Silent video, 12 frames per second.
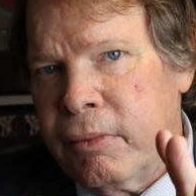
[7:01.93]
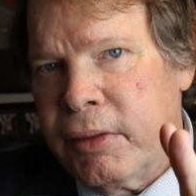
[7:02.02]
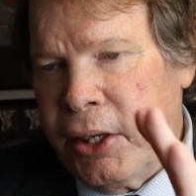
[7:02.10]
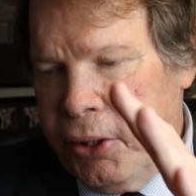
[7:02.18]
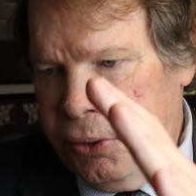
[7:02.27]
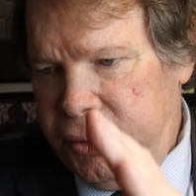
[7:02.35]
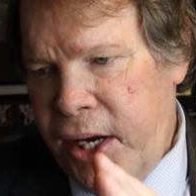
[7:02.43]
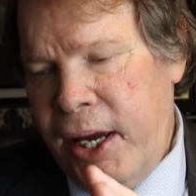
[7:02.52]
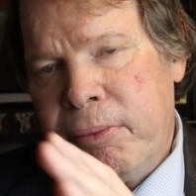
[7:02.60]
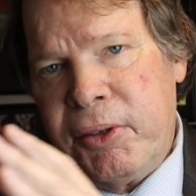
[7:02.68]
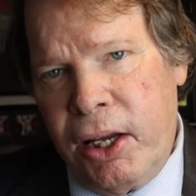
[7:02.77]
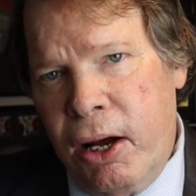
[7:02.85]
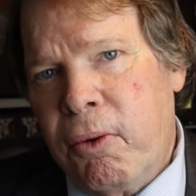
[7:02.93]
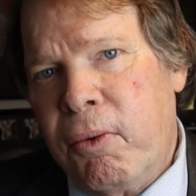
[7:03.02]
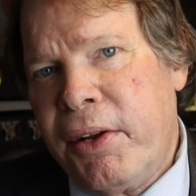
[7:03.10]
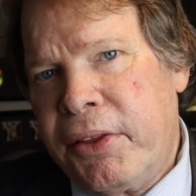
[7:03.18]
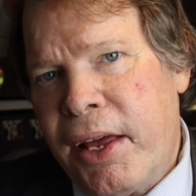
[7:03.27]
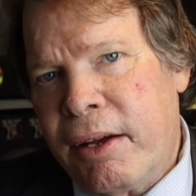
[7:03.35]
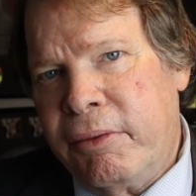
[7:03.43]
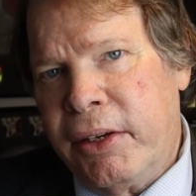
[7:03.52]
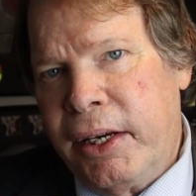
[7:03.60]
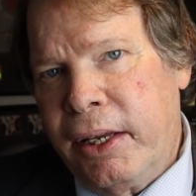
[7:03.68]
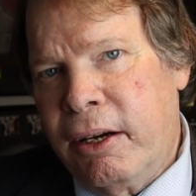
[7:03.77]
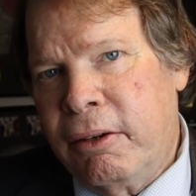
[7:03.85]
that you type to go with that
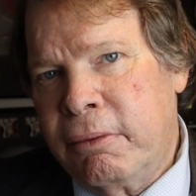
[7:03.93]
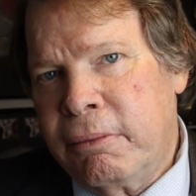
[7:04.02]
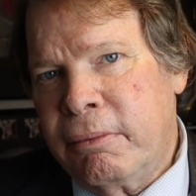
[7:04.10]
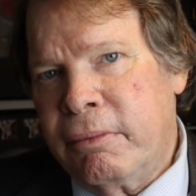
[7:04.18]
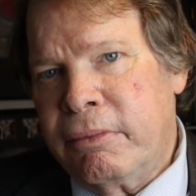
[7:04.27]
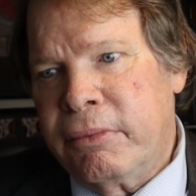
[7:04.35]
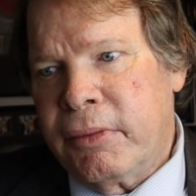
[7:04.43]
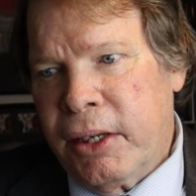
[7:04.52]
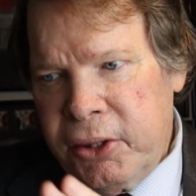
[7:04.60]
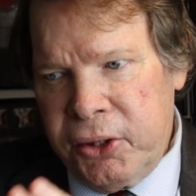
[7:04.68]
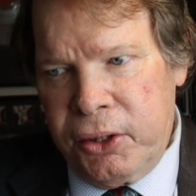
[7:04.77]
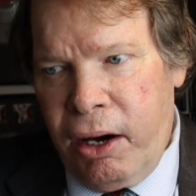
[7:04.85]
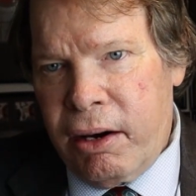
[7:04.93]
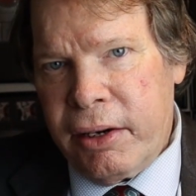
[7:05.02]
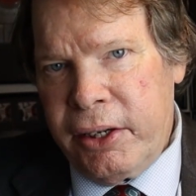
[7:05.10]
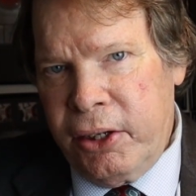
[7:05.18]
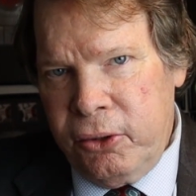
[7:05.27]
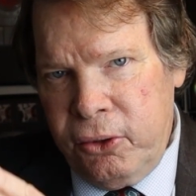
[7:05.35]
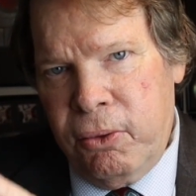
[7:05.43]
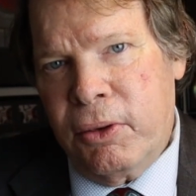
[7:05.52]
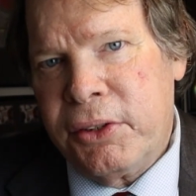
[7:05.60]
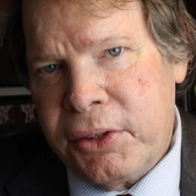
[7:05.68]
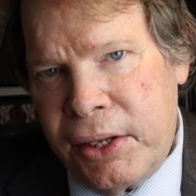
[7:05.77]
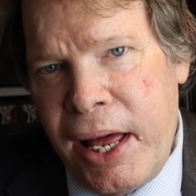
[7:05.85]
video is targeted
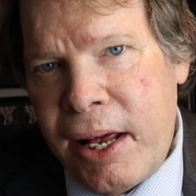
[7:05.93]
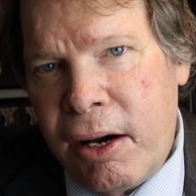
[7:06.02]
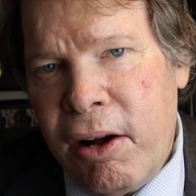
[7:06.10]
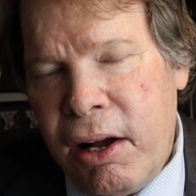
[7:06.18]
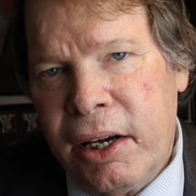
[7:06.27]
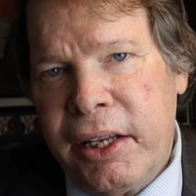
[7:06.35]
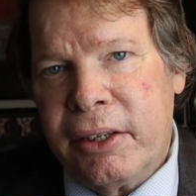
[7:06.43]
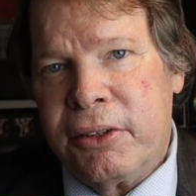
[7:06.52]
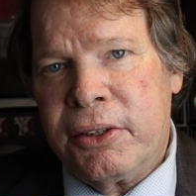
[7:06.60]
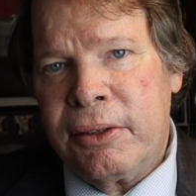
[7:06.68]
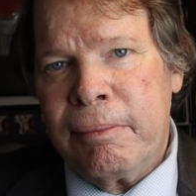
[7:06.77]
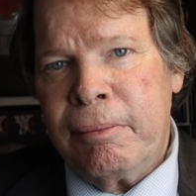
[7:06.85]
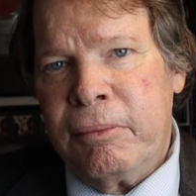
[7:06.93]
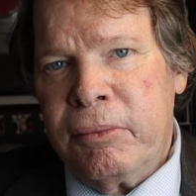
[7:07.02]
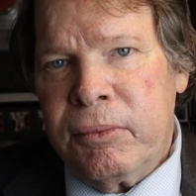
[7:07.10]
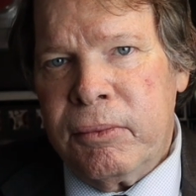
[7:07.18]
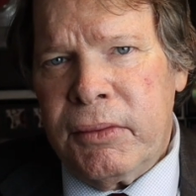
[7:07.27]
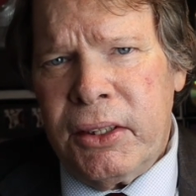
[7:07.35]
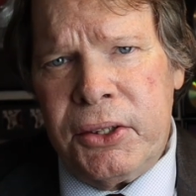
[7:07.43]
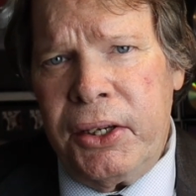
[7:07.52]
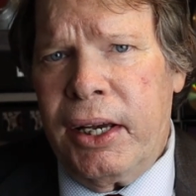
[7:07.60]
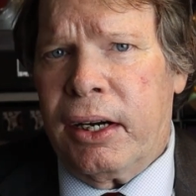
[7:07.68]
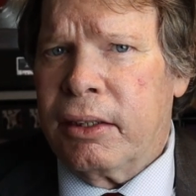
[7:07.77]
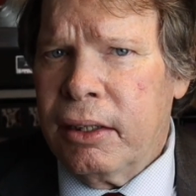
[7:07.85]
towards that audience. So you
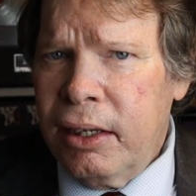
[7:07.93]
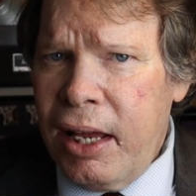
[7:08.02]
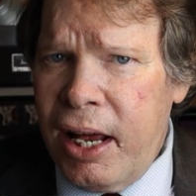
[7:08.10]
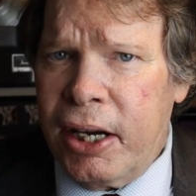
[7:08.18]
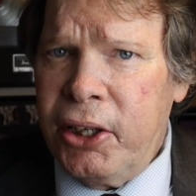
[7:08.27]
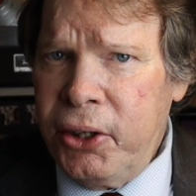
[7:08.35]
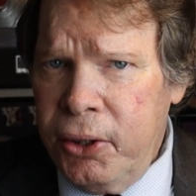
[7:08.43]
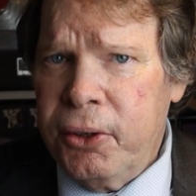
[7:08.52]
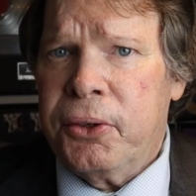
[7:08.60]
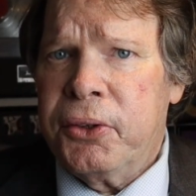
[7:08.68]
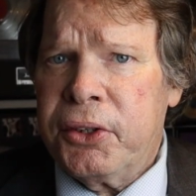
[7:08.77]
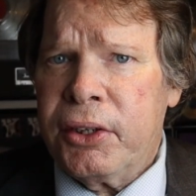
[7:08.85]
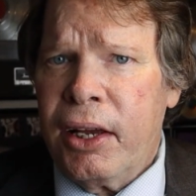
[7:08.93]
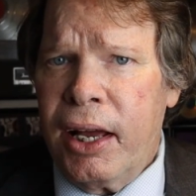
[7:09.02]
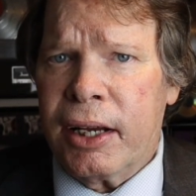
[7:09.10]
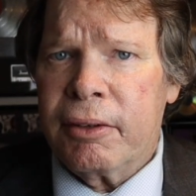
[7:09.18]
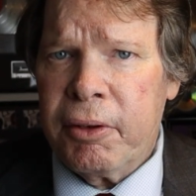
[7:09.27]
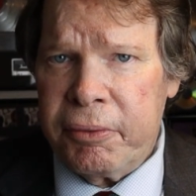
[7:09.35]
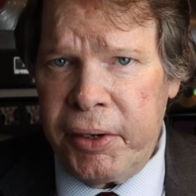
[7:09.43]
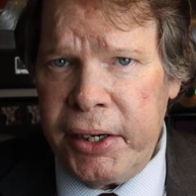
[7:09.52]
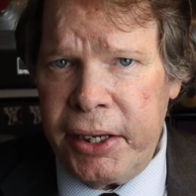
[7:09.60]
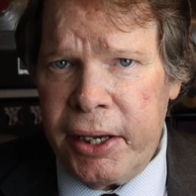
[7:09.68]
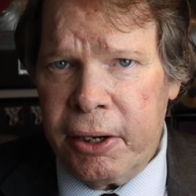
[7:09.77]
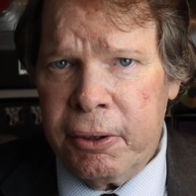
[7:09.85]
get a lot of use out of a
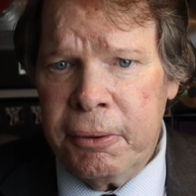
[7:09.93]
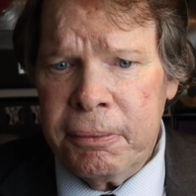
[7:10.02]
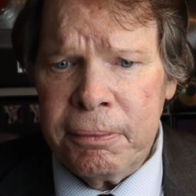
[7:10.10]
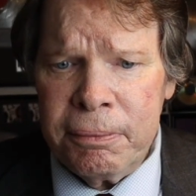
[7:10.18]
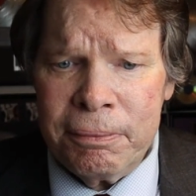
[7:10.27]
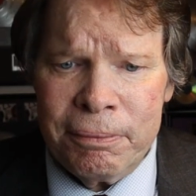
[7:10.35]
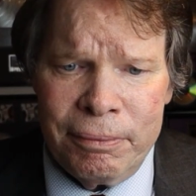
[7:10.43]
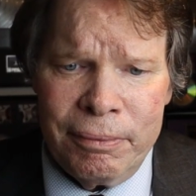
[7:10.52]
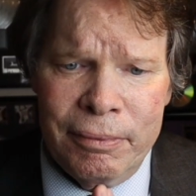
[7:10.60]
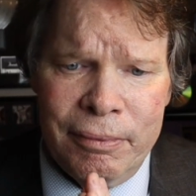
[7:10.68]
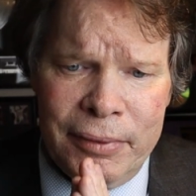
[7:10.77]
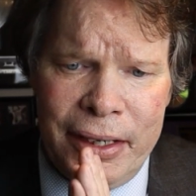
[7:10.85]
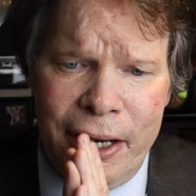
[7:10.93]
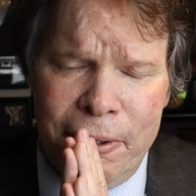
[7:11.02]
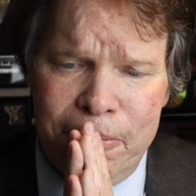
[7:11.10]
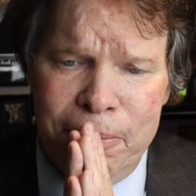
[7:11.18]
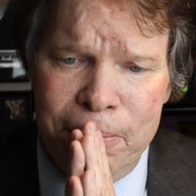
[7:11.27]
video. Now,